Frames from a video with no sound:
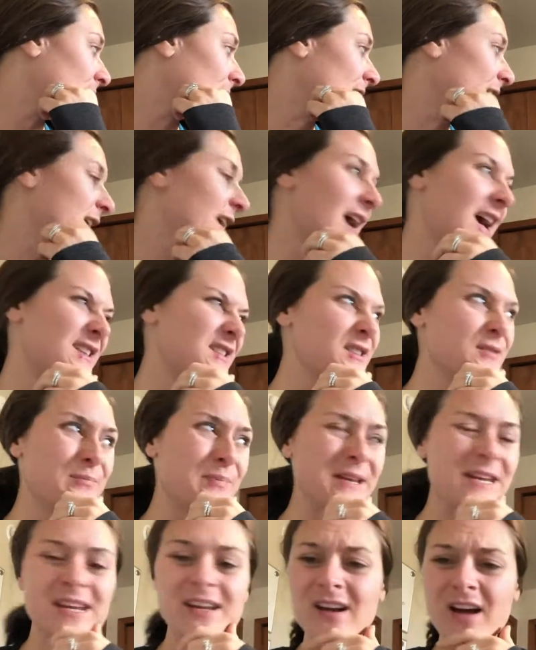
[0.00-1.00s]
He hasn't
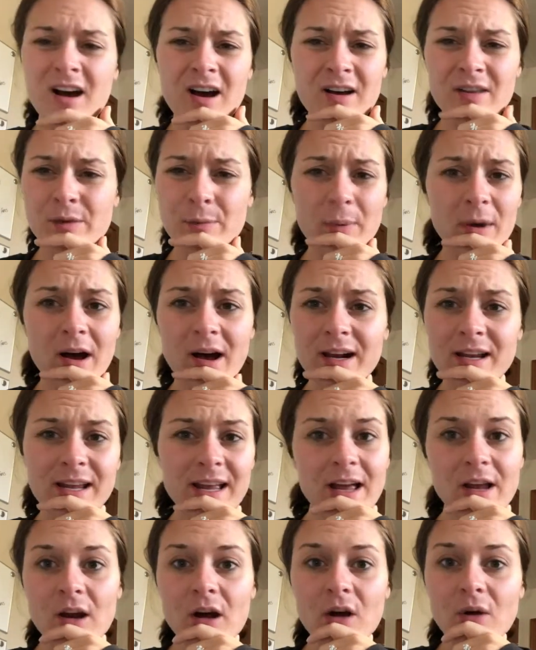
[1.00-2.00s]
peed on the potty
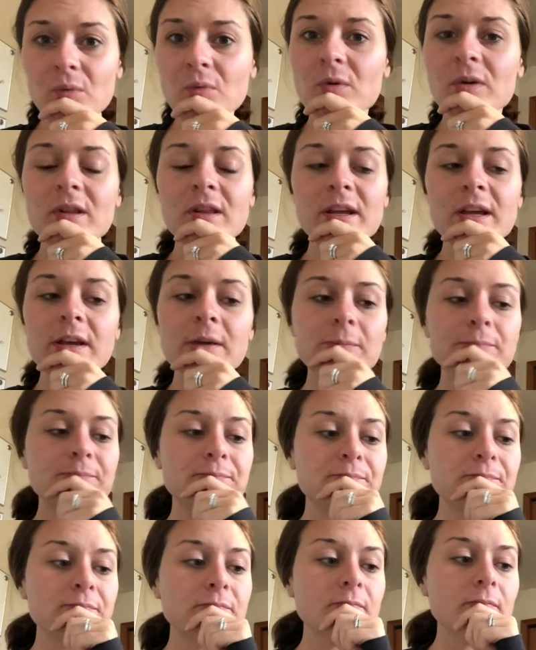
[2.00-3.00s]
at all, really.
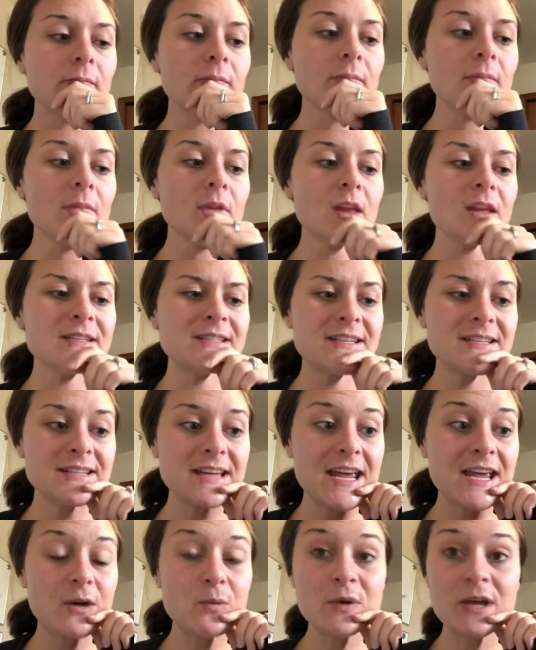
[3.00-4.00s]

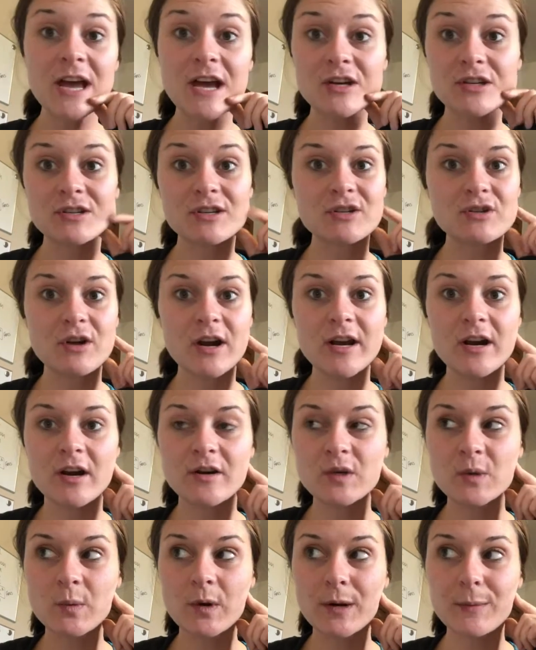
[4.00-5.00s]
Today we actually tried
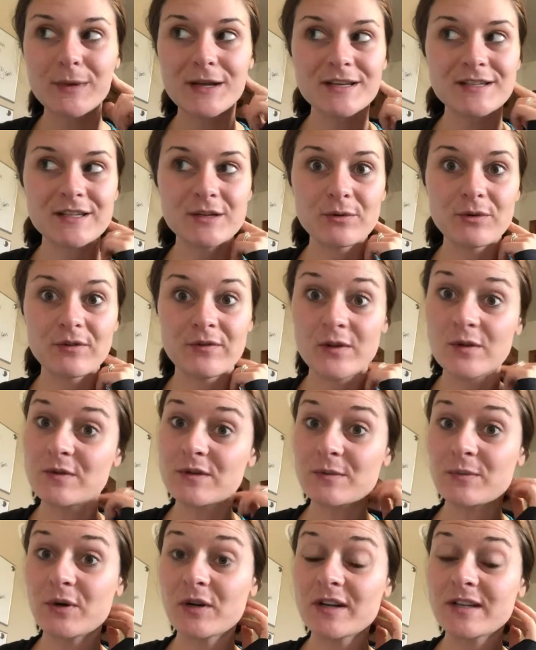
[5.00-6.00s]
underwear because he
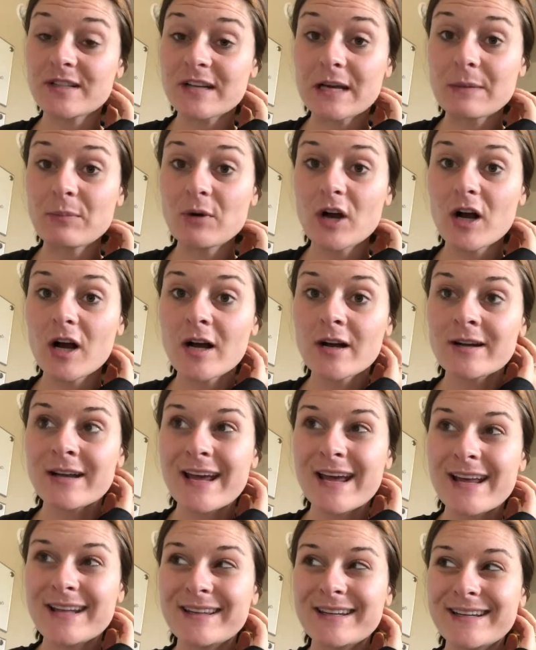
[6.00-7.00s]
refused to put a diaper on,
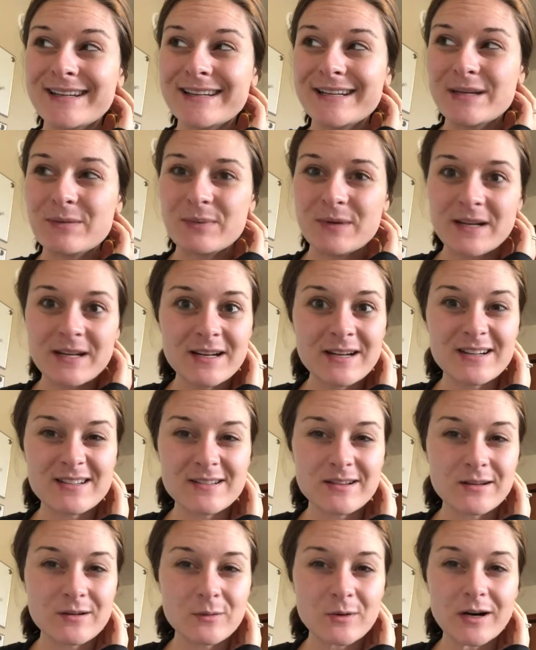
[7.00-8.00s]
and then he peed in his
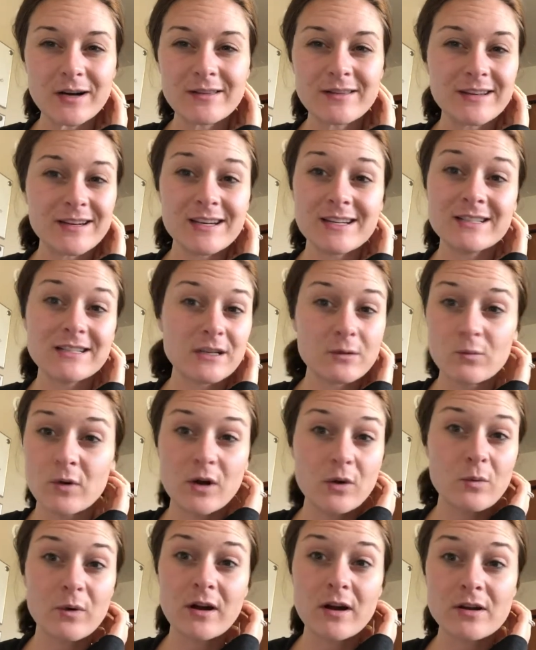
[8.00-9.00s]
underwear, and then he didn't
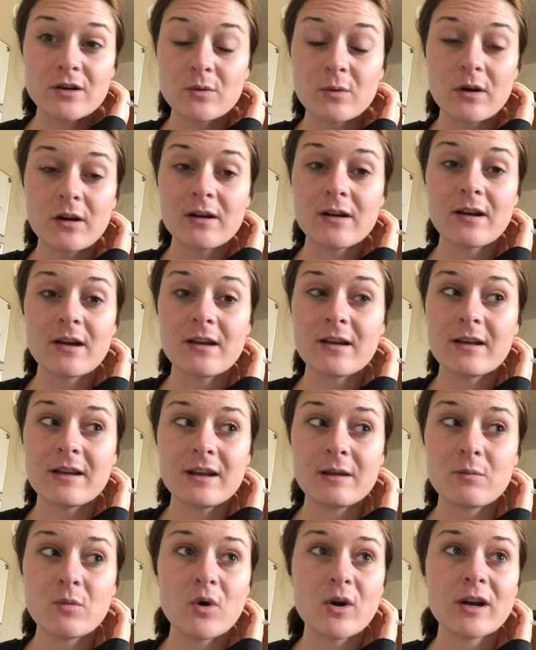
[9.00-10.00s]
want to wear underwear
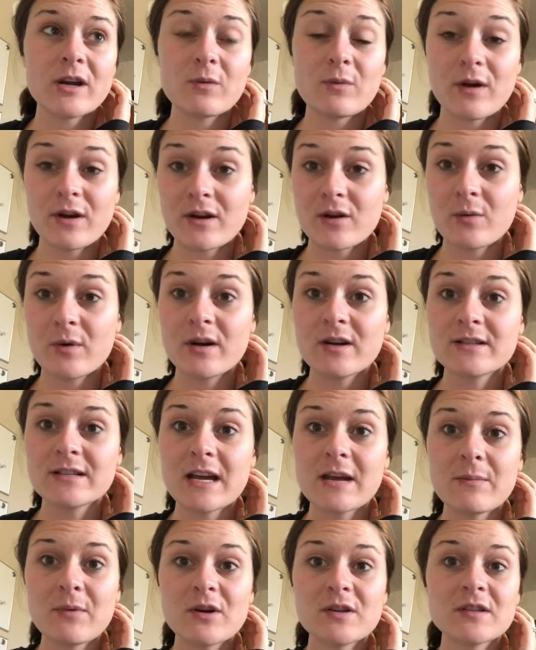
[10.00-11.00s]
anymore. He wanted to wear a
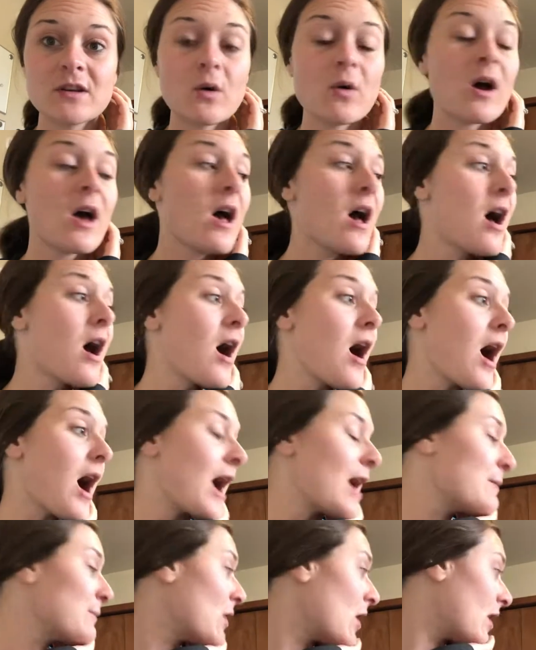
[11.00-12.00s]
diaper. So
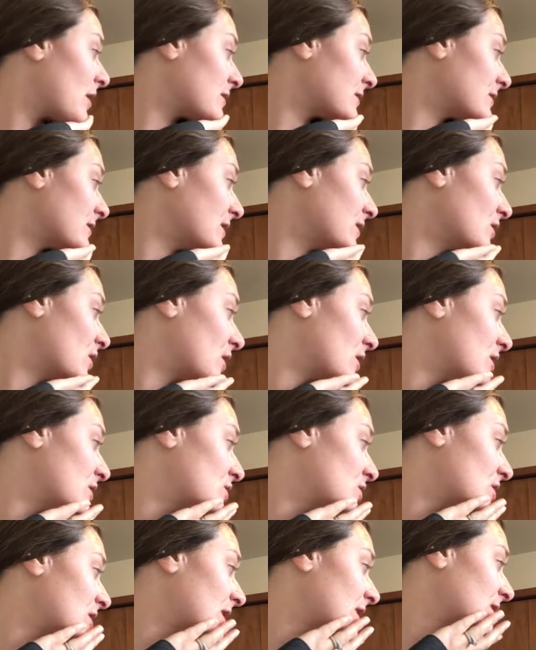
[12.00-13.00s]
I'm honestly gonna
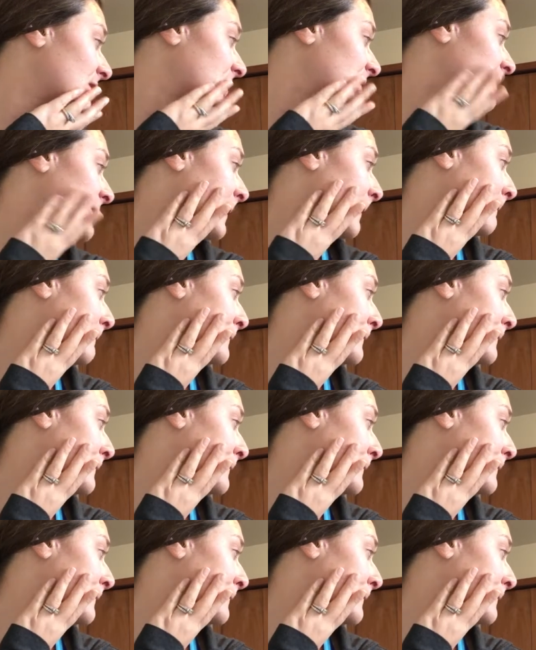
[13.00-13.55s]
just